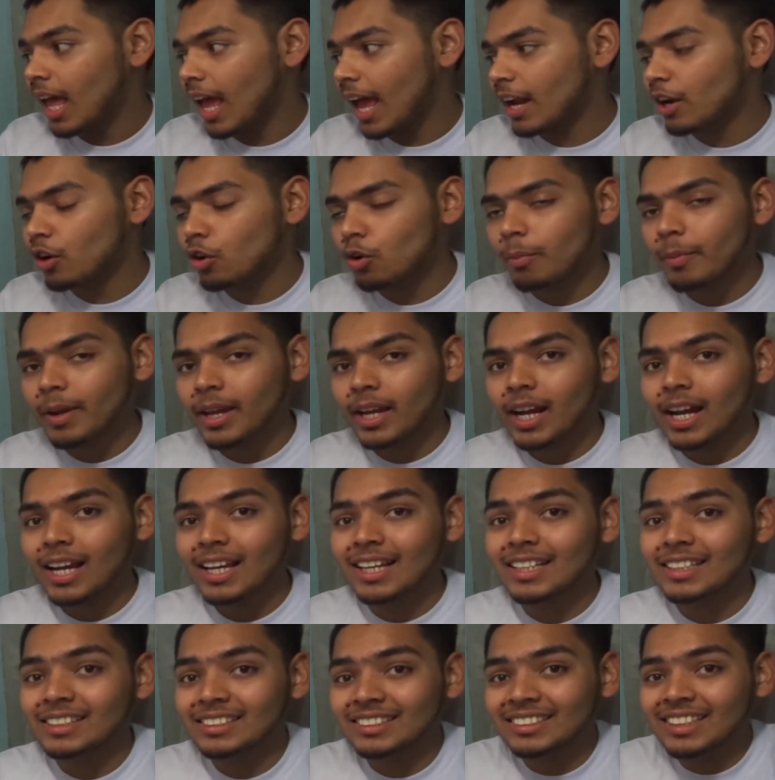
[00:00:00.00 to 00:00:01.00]
and omega
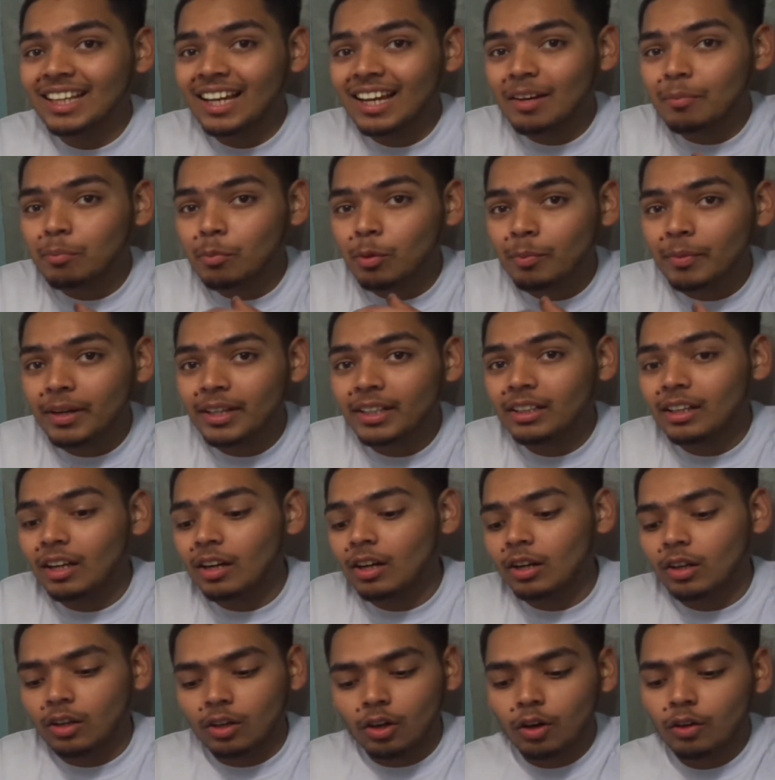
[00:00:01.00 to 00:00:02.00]
is the moment
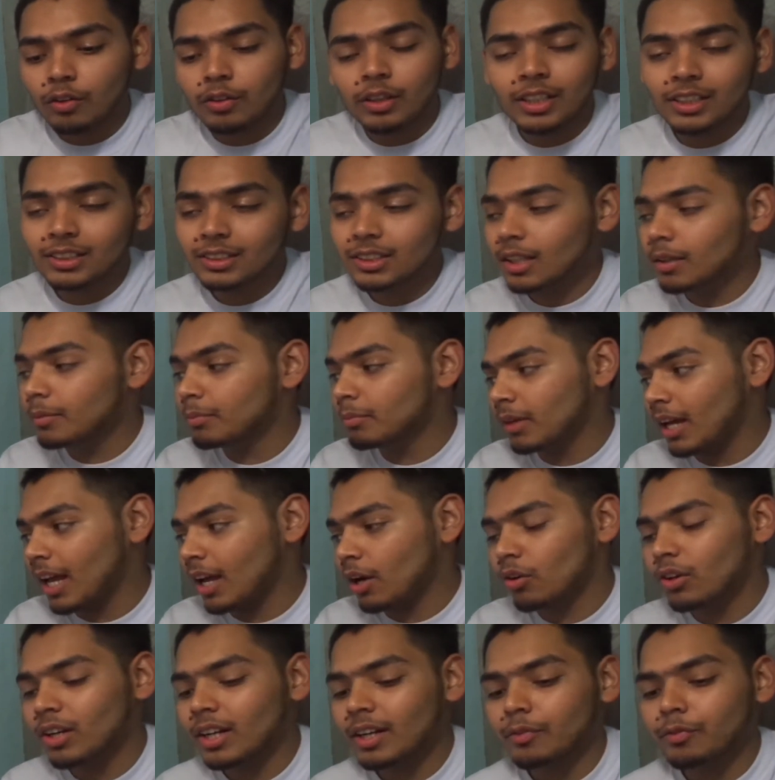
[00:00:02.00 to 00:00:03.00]
is the
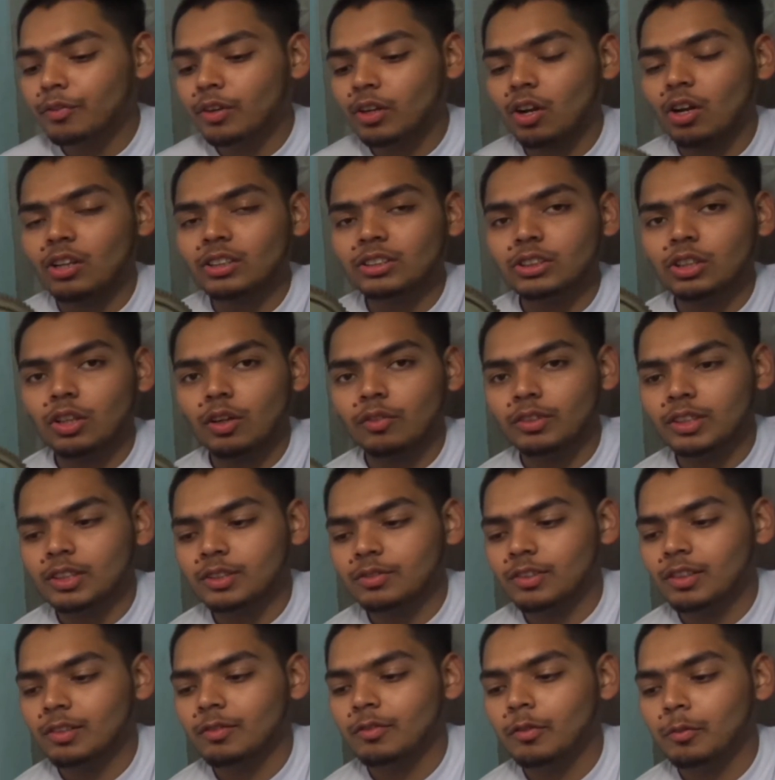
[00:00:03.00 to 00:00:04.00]
angular velocity of
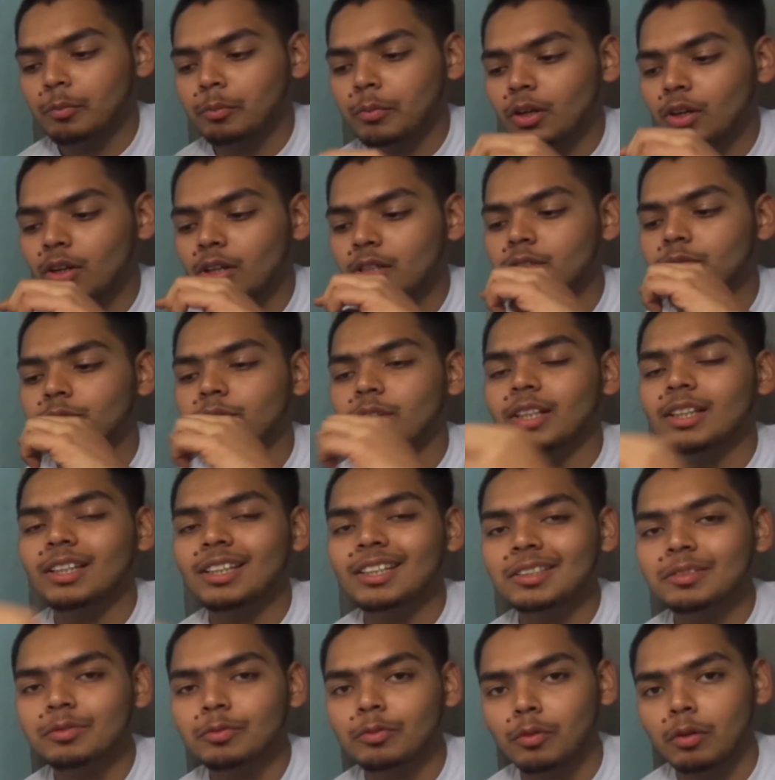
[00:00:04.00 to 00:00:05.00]
this wheel, because when
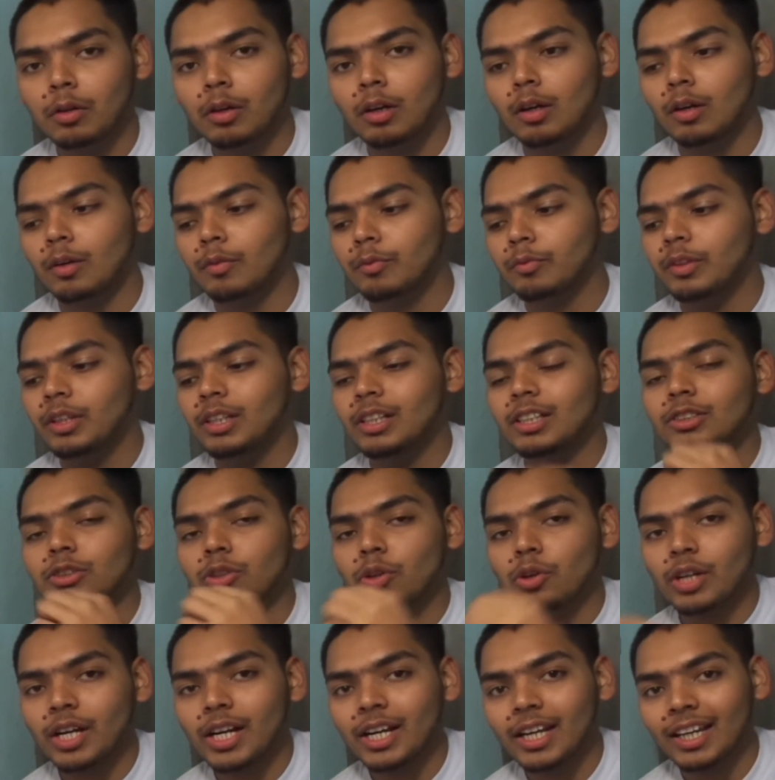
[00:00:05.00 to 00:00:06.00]
this wheel
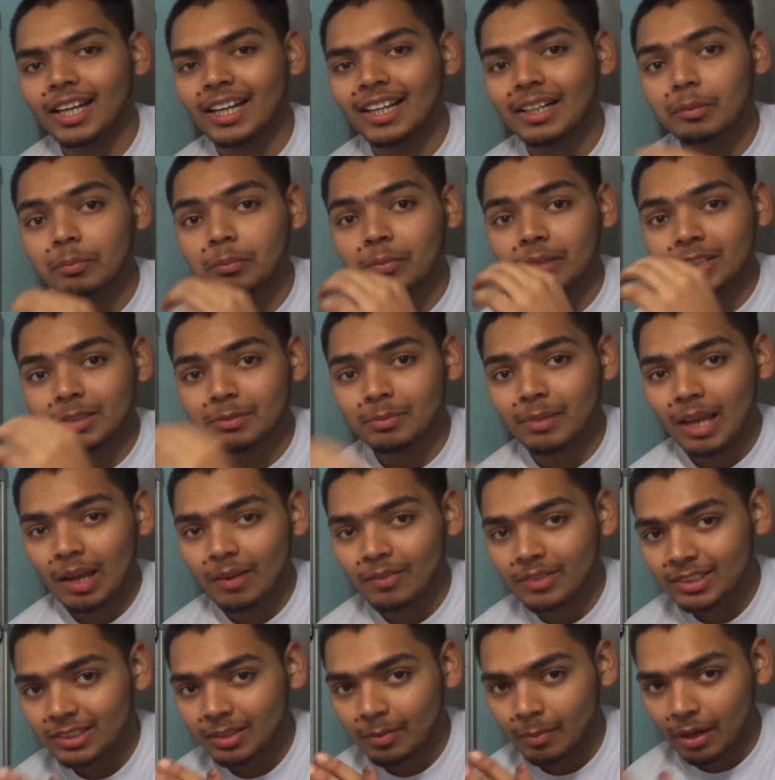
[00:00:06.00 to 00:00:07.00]
is rotating, it must be
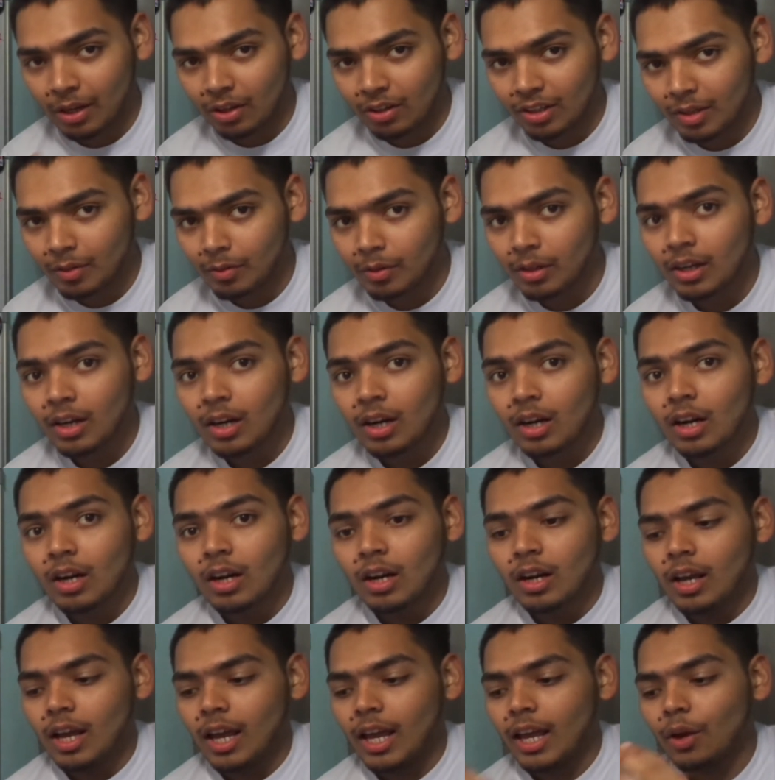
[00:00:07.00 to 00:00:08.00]
having some
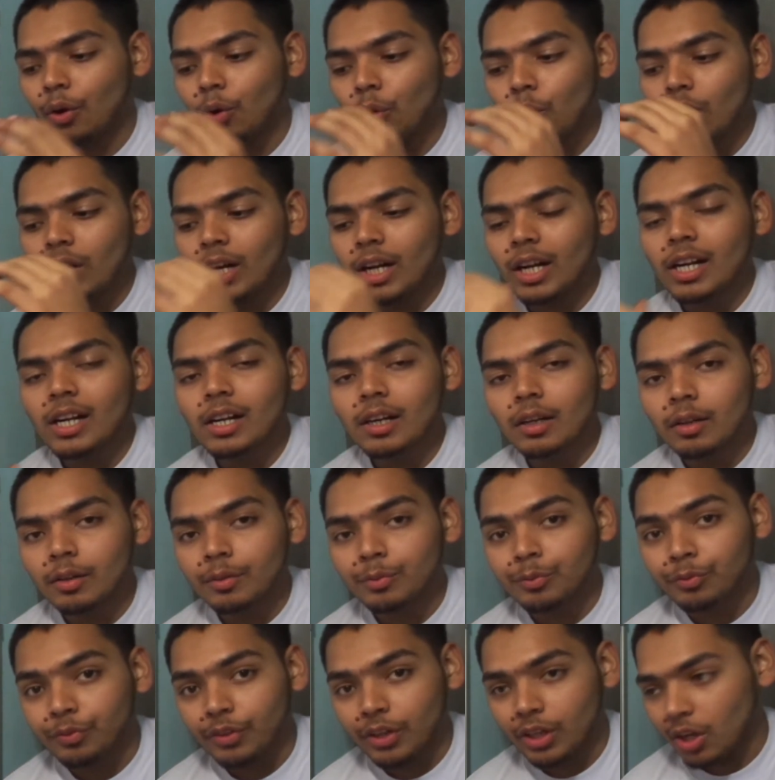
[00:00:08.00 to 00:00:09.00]
angular
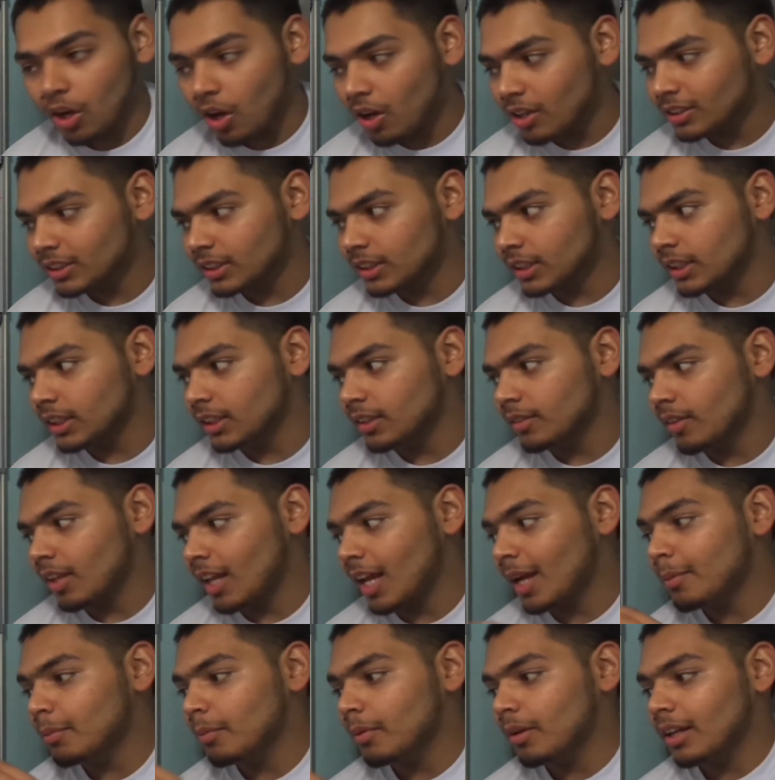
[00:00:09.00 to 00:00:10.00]
velocity,
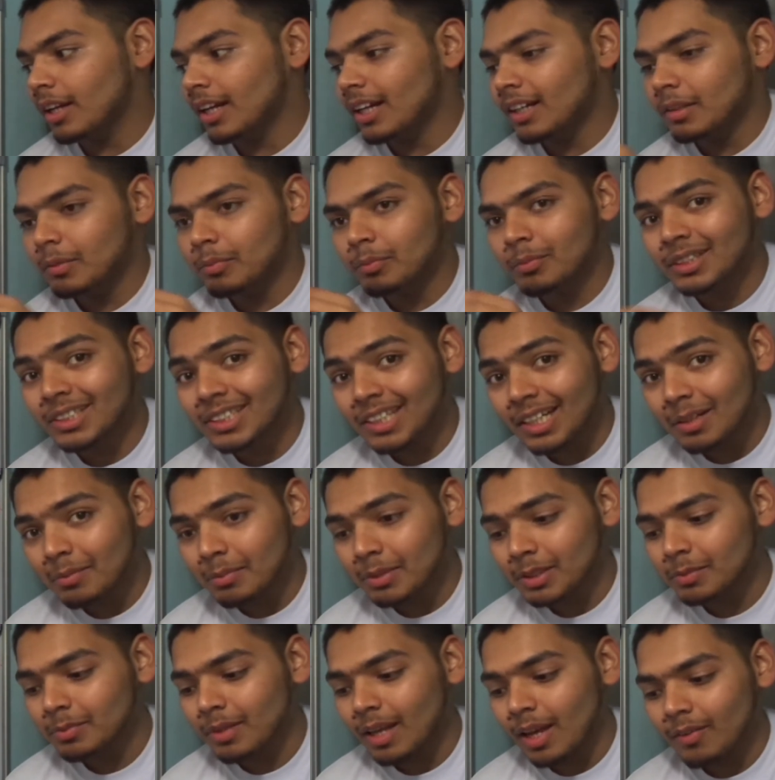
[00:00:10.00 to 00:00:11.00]
and it
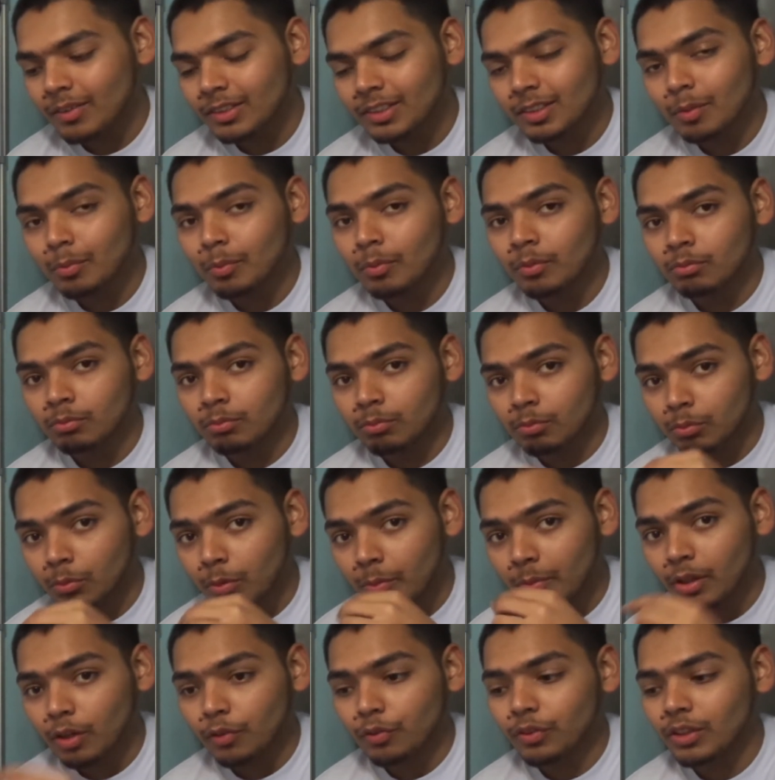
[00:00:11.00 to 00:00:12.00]
must be having some
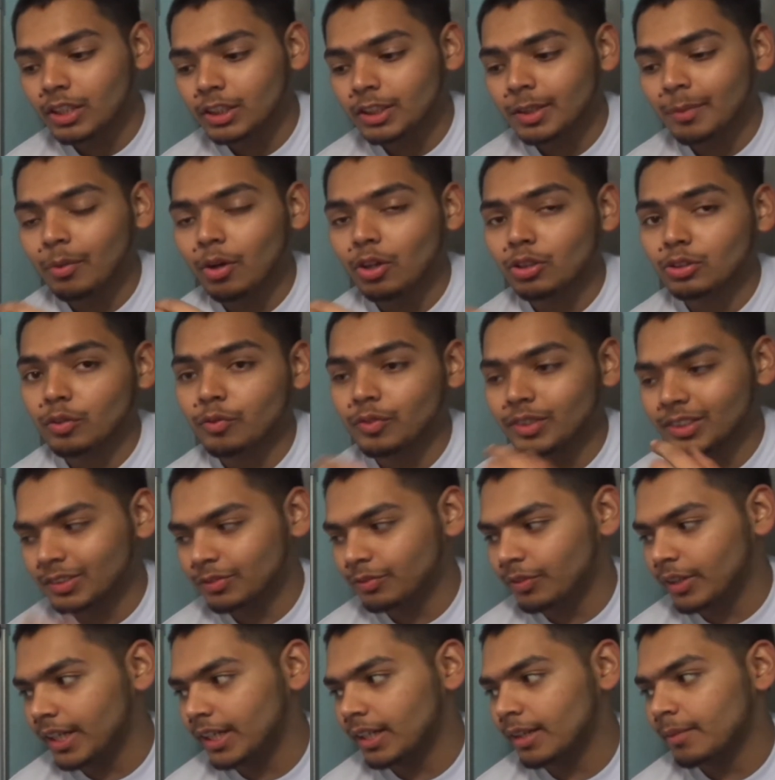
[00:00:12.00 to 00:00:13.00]
moment of inertia because of
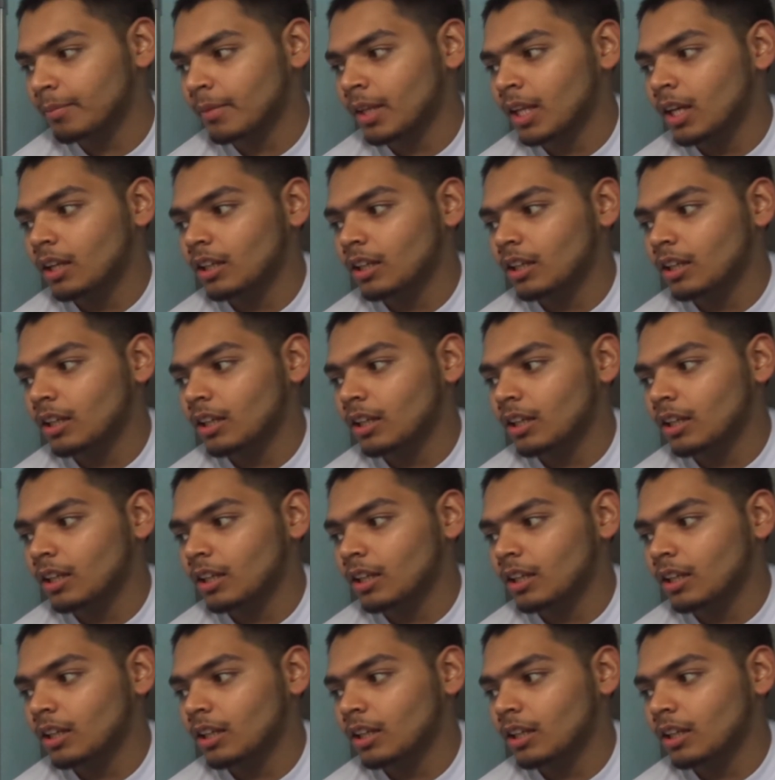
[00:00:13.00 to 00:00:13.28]
its weight.